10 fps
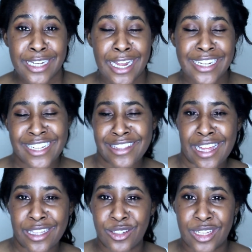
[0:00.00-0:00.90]
to kind of get
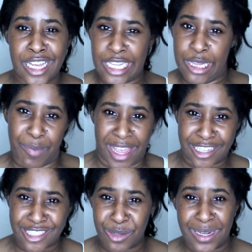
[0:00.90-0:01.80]
that little kick in the
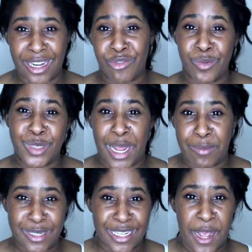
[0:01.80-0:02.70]
pants that we need from
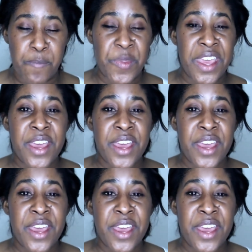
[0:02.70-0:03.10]
time to time.